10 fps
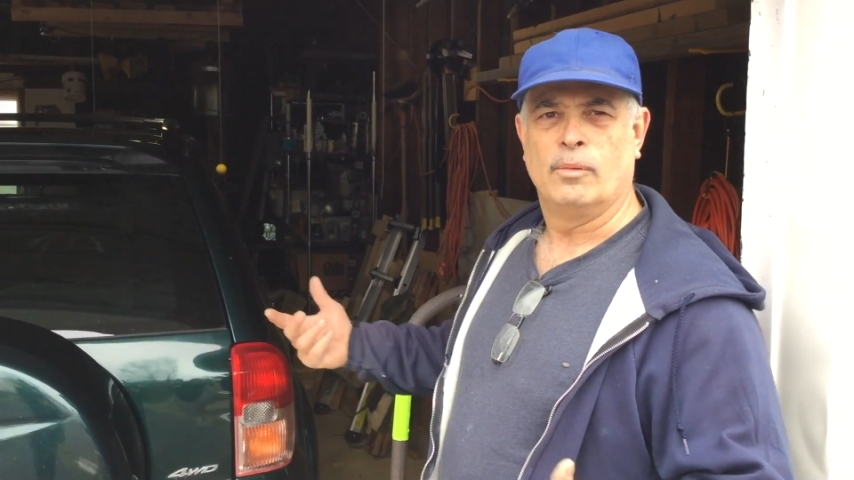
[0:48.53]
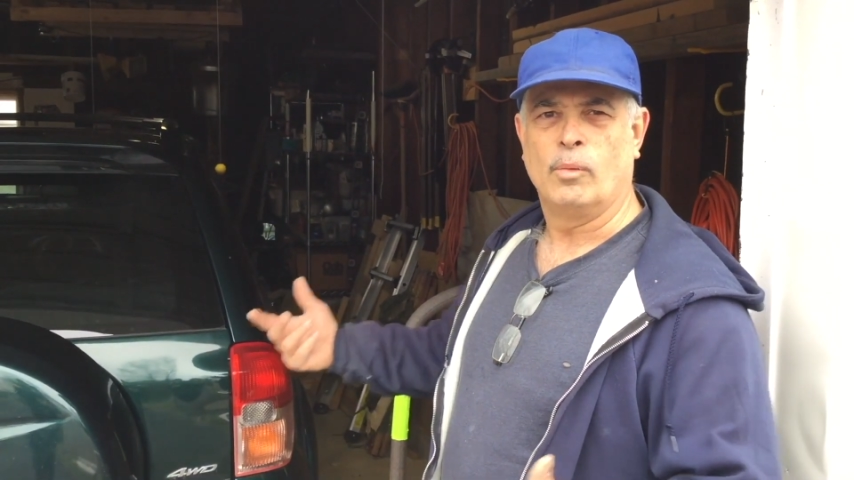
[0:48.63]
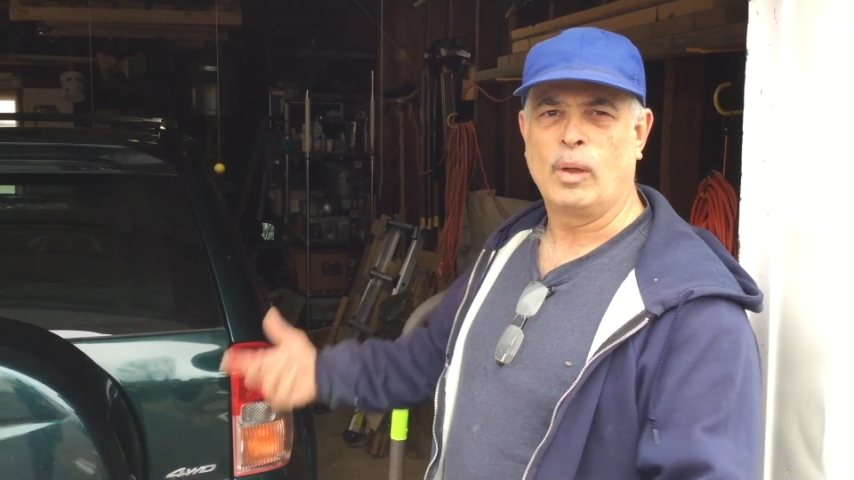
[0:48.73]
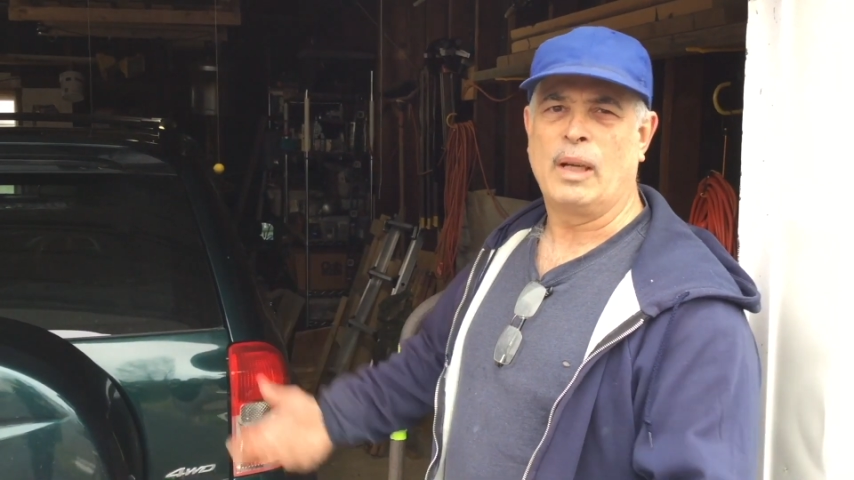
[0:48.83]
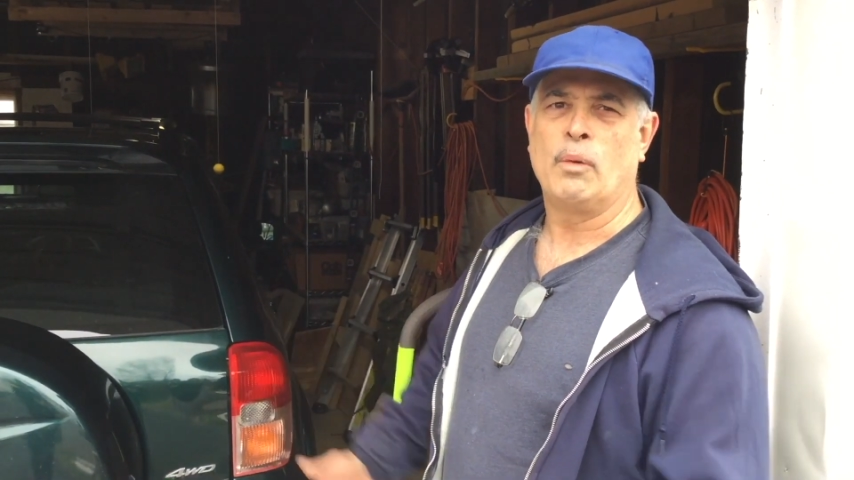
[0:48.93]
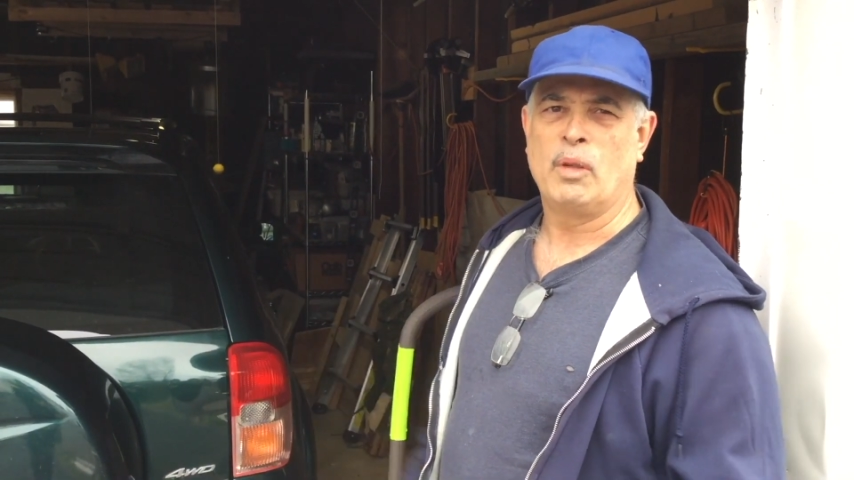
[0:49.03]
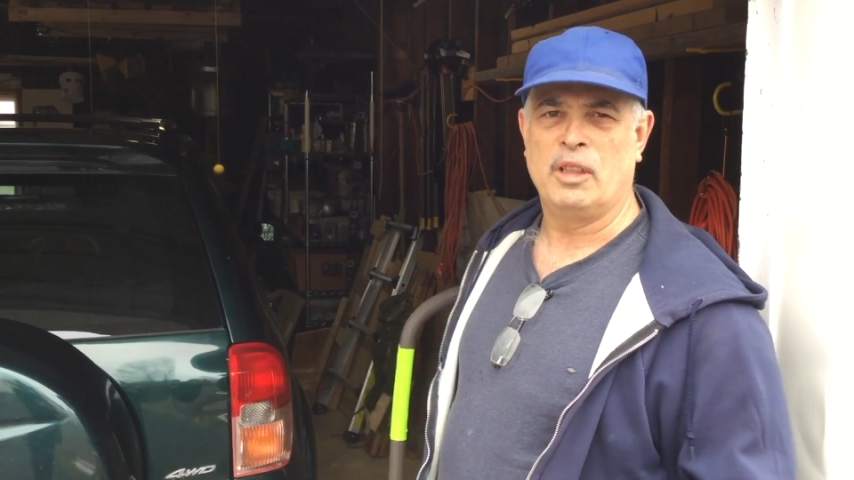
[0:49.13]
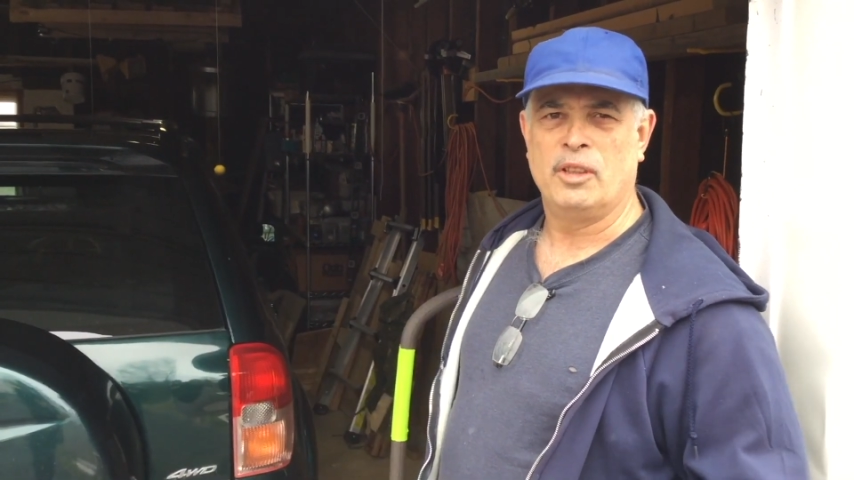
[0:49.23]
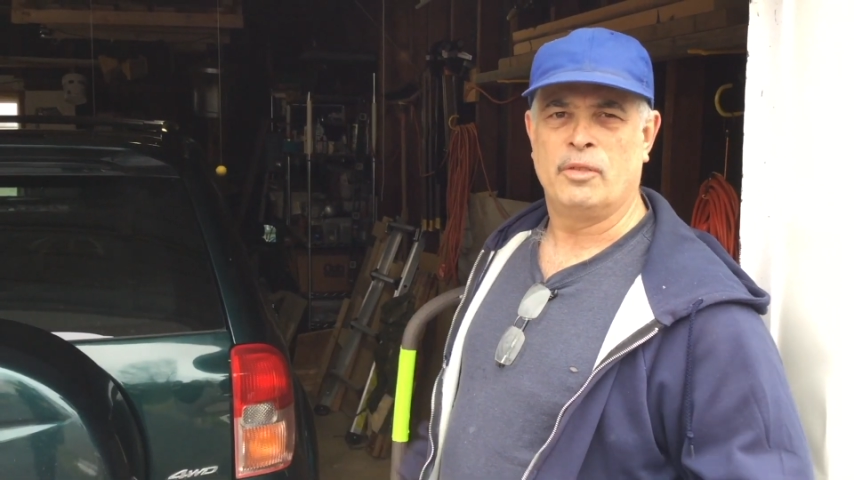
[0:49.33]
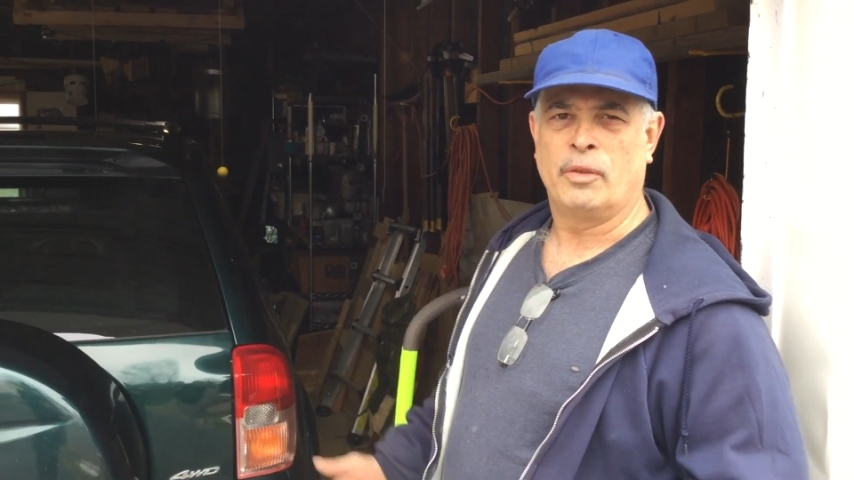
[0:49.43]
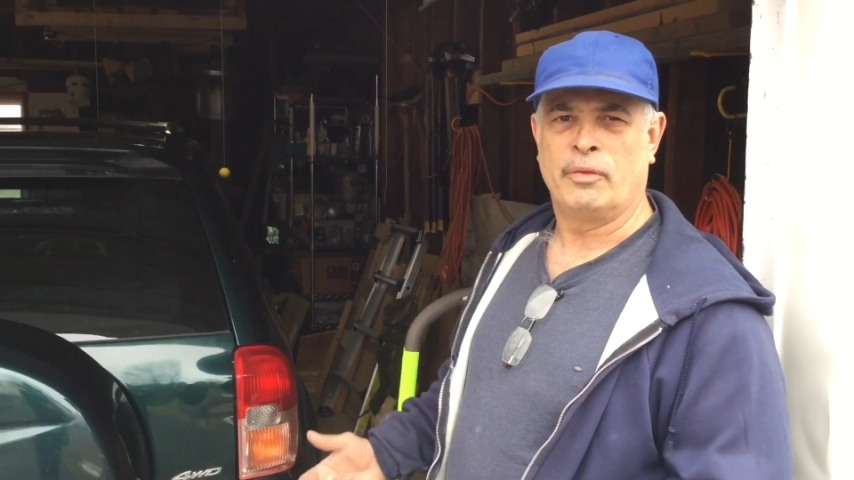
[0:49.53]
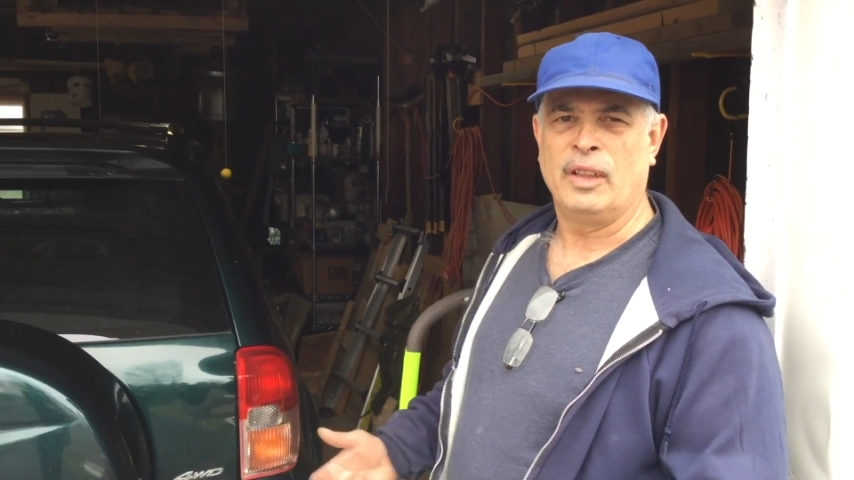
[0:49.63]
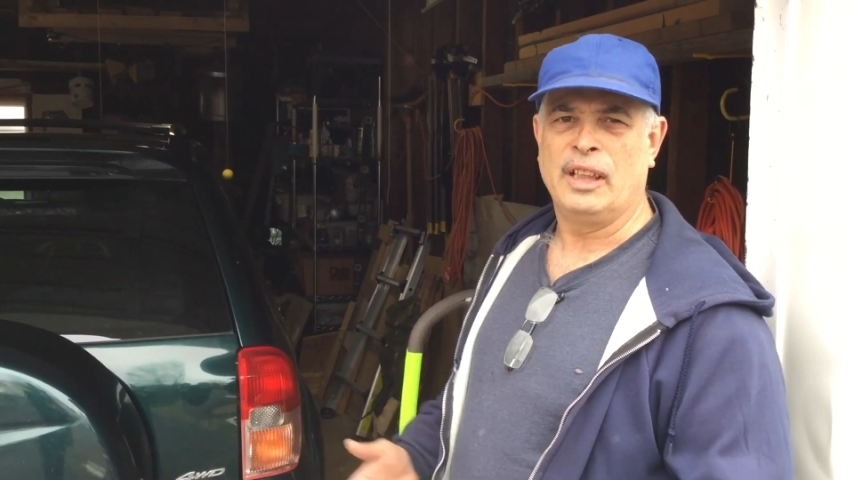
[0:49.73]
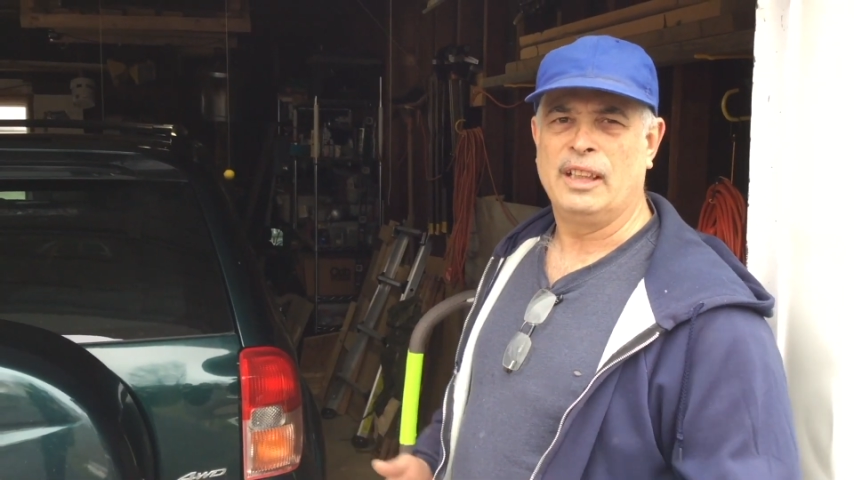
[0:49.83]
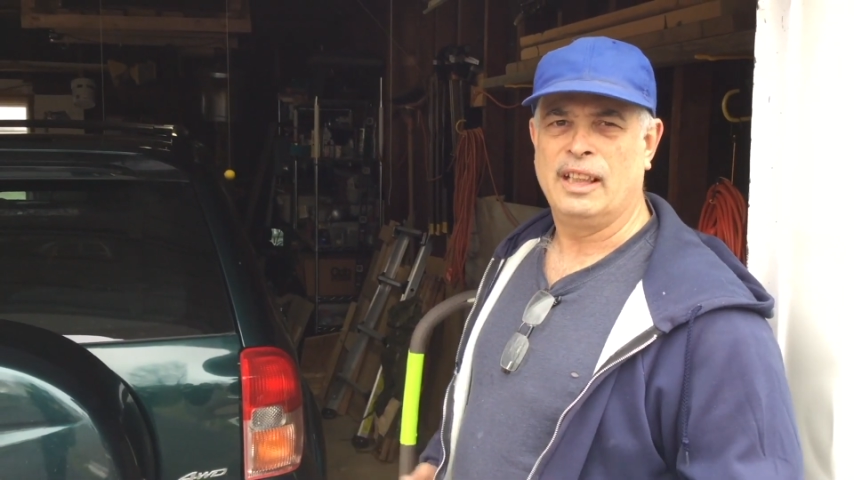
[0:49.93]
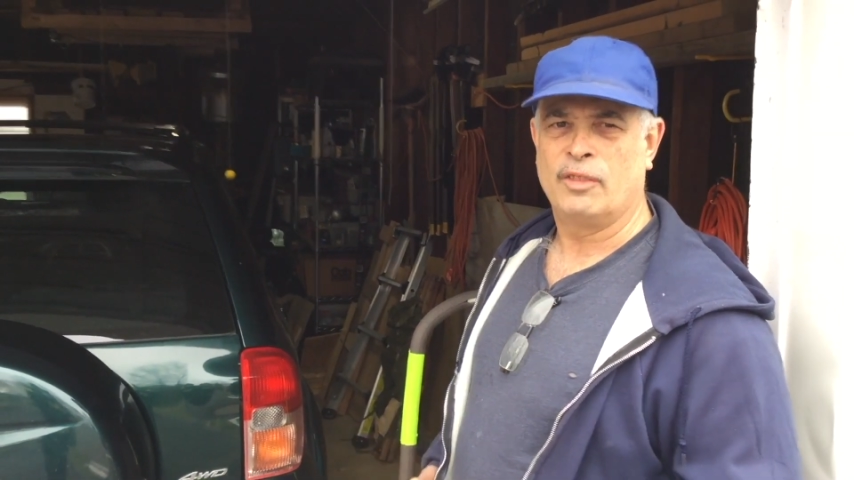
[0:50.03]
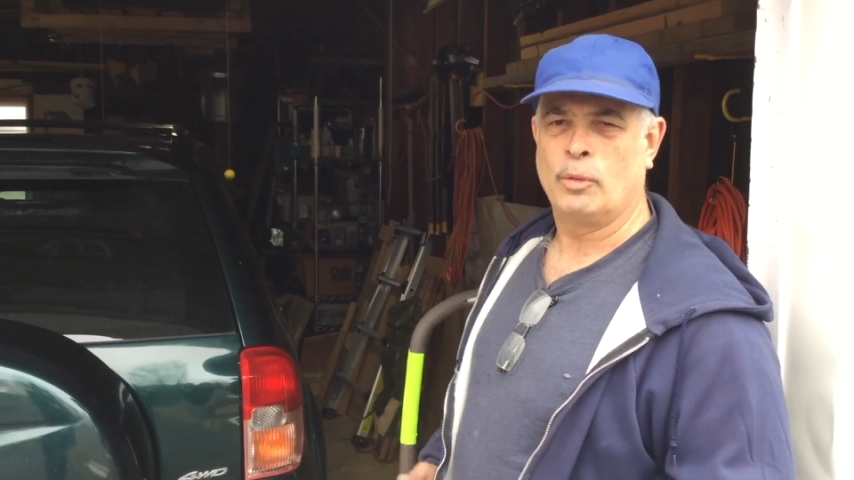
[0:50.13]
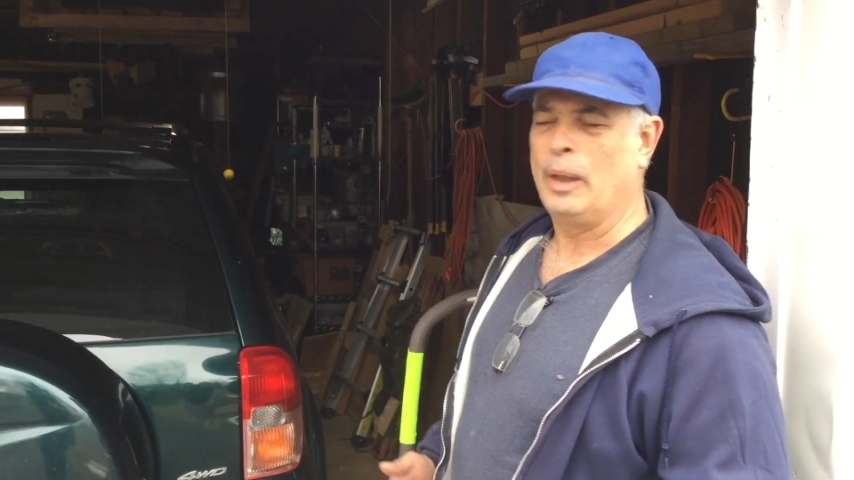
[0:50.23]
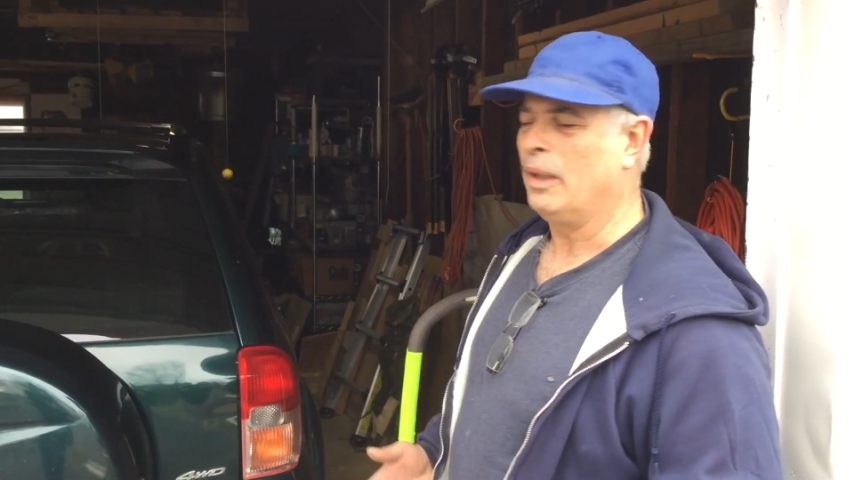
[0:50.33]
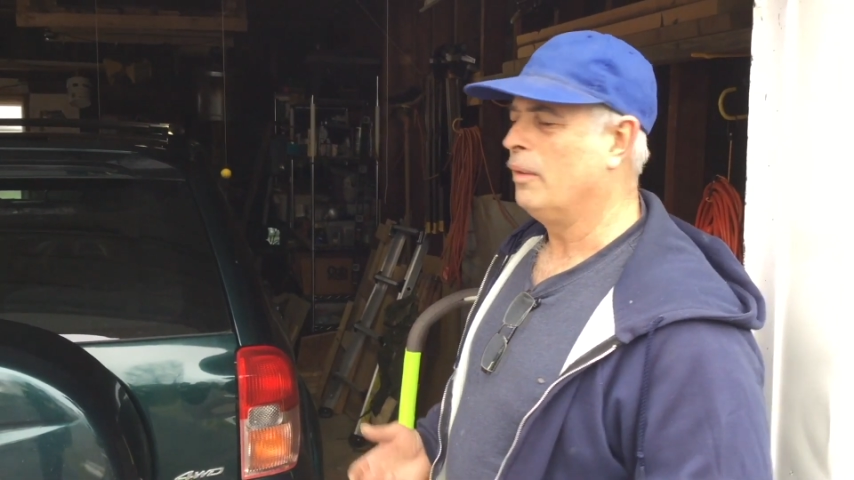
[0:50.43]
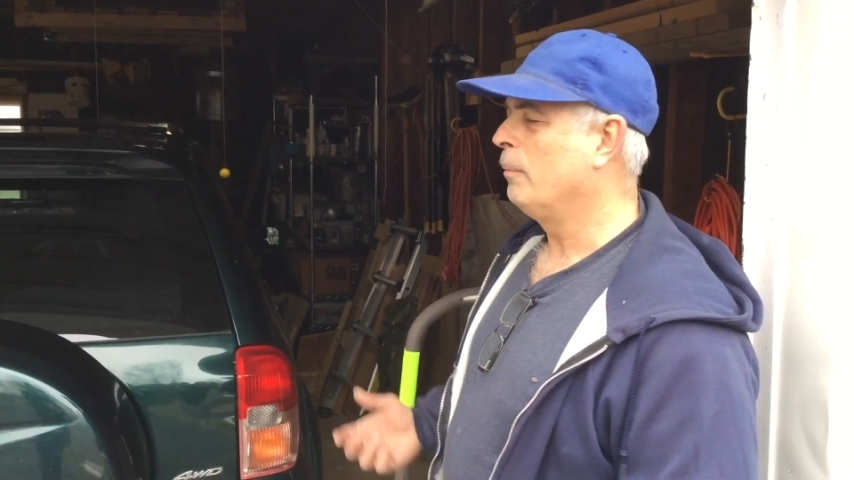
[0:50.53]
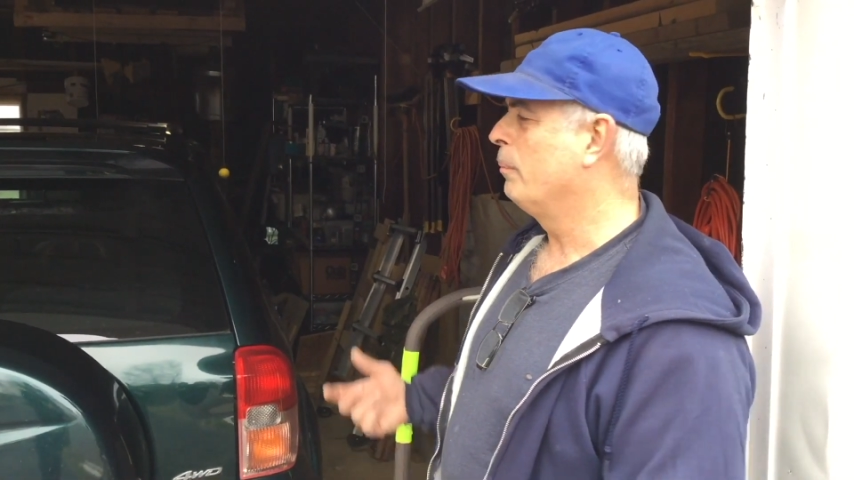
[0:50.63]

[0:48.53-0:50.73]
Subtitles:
what I want to do for fun as well